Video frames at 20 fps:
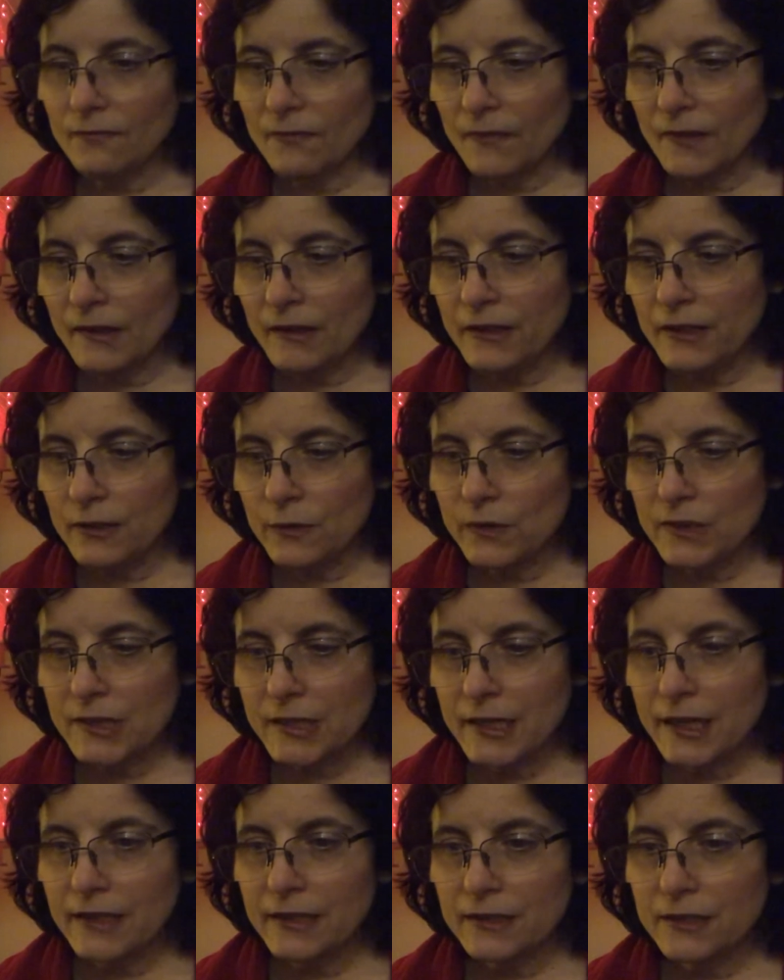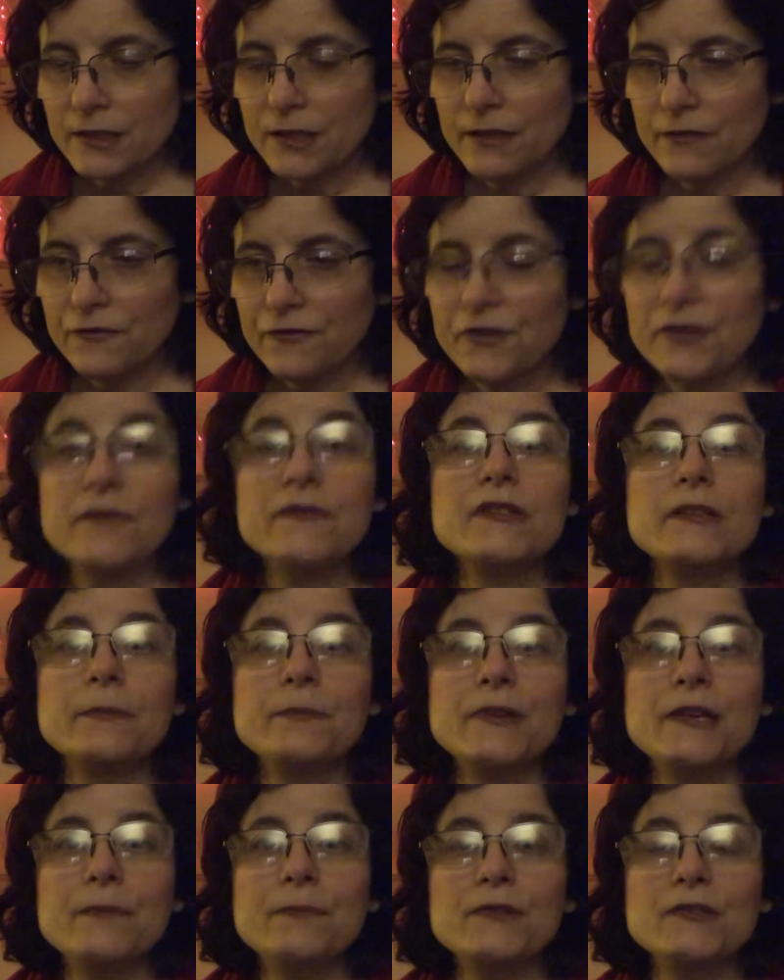it's getting in front of some
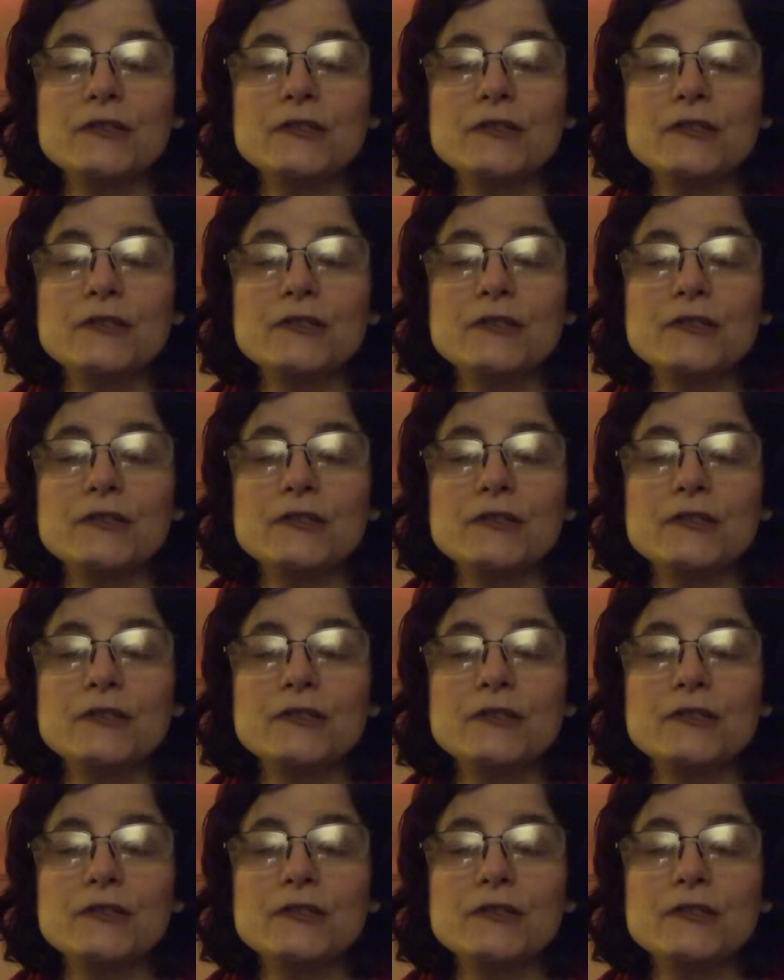people.